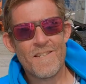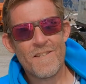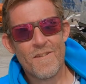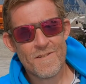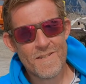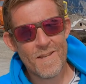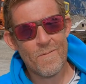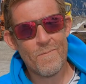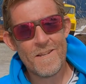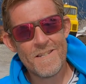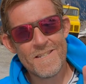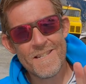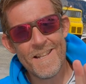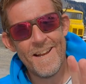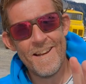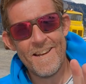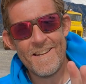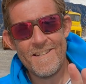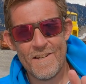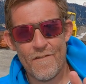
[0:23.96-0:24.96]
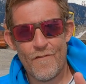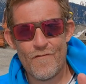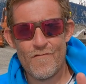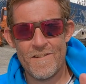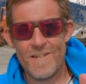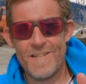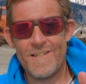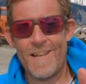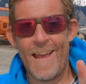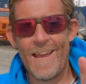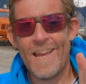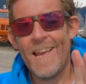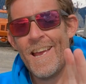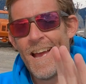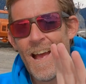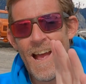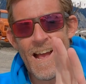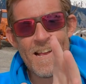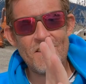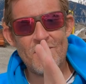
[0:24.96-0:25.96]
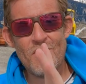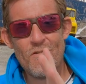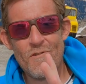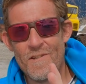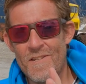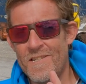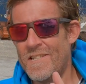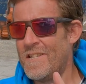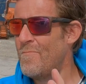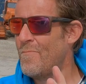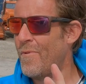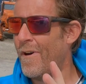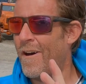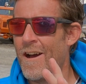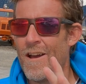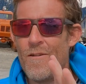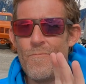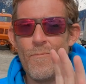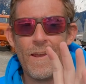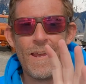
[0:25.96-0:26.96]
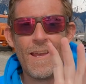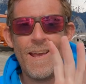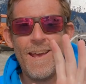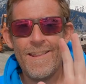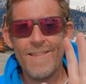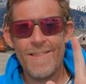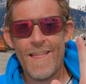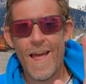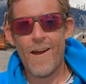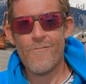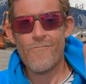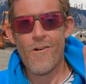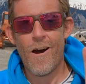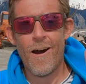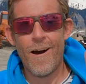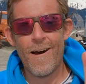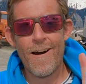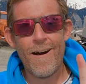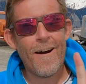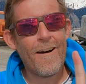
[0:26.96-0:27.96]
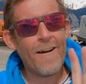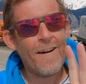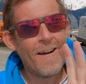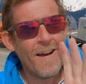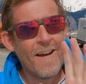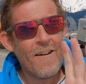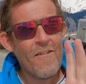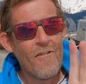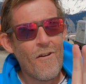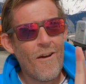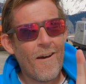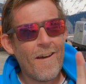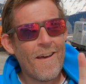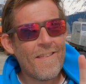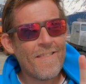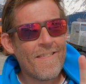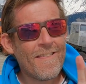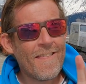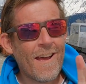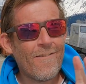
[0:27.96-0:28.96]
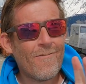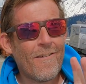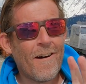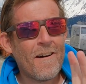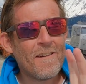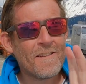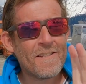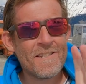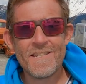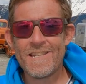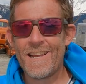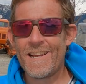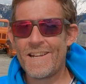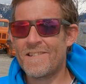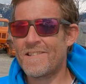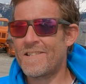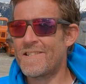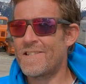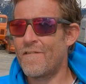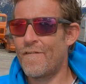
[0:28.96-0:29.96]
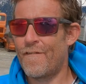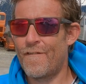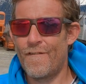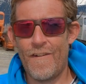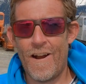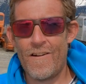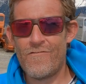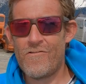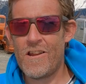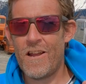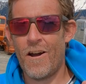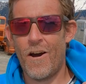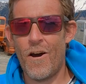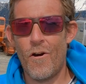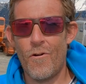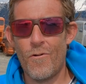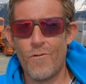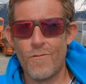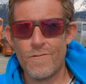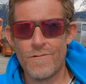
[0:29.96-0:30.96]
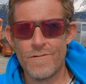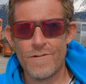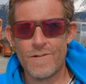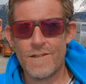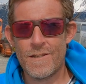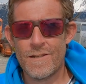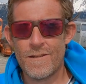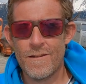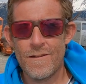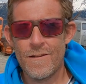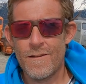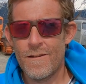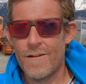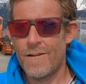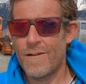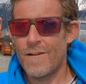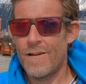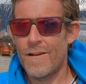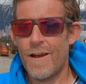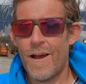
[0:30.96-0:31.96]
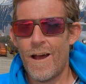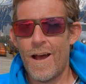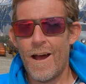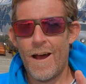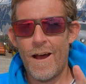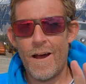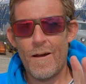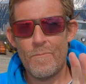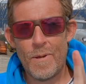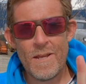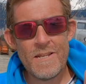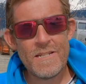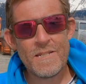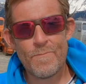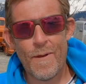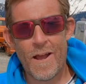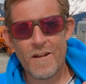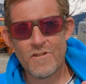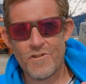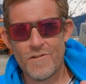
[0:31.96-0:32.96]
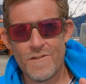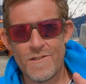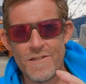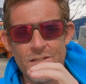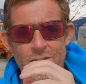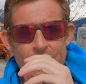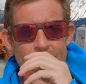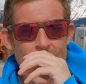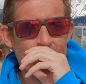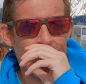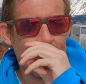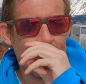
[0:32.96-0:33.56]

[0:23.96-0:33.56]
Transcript: so something slightly different today. As you can see behind me, there are 6 very old Piste bashers,